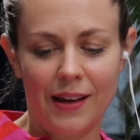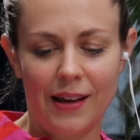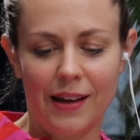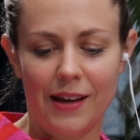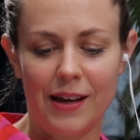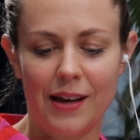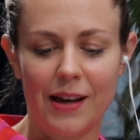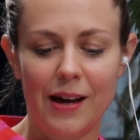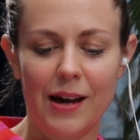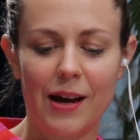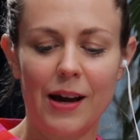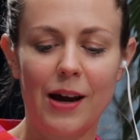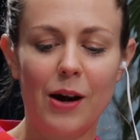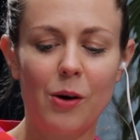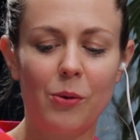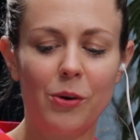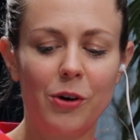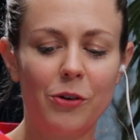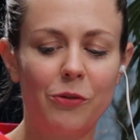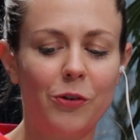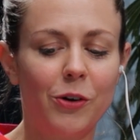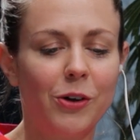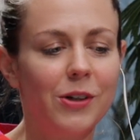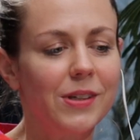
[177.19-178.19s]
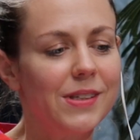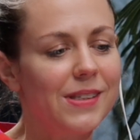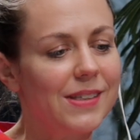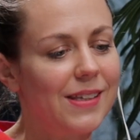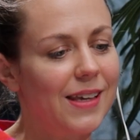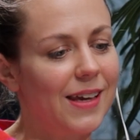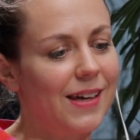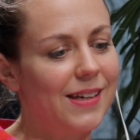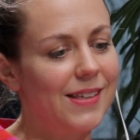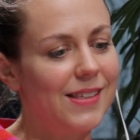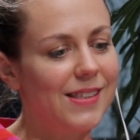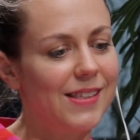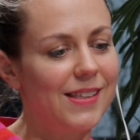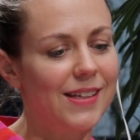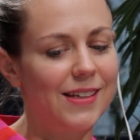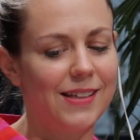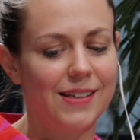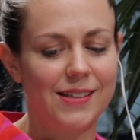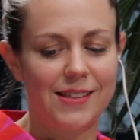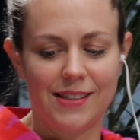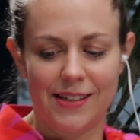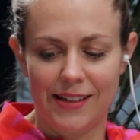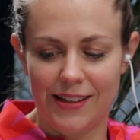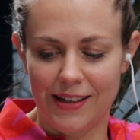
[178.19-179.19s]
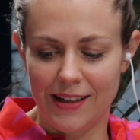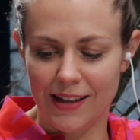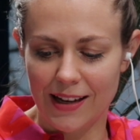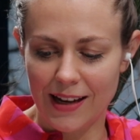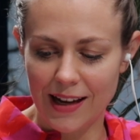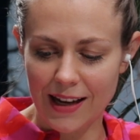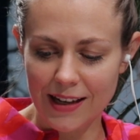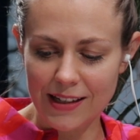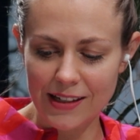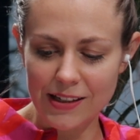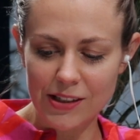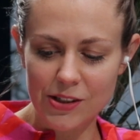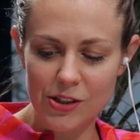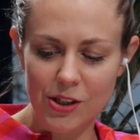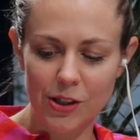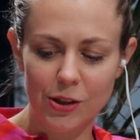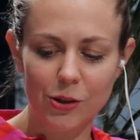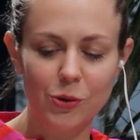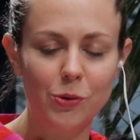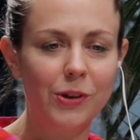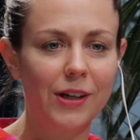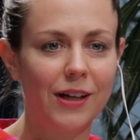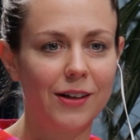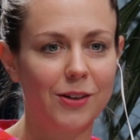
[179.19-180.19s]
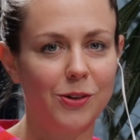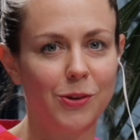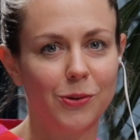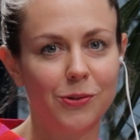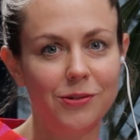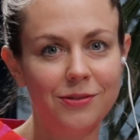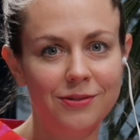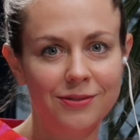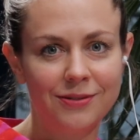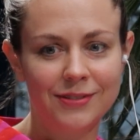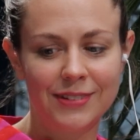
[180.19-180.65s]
Our first guest is Alice Lunardon.